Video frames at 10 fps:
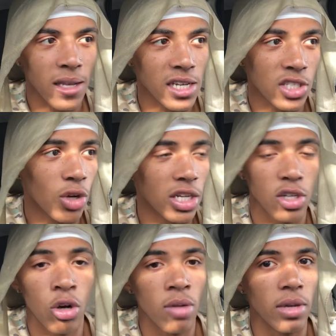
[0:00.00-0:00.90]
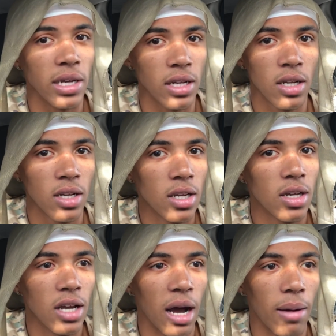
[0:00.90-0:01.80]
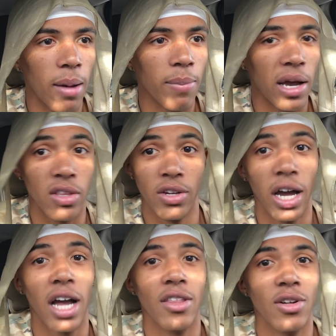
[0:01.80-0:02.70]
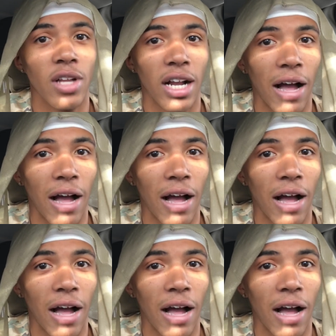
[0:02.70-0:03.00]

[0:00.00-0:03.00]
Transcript: Next, I told her, I'm like, I'm about to die though. Like,